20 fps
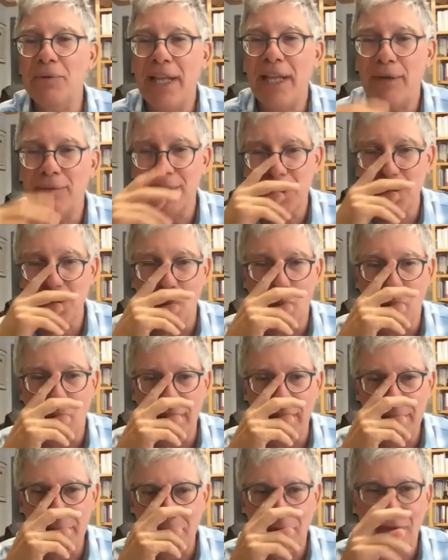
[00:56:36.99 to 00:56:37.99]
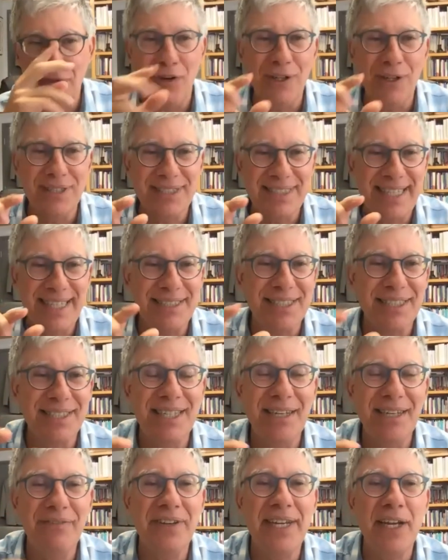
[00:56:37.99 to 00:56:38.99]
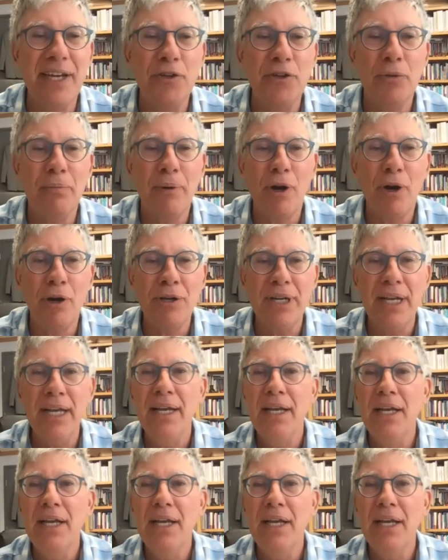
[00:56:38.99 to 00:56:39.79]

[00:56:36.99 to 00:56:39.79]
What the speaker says: That was a wonderful sensitivity on your part.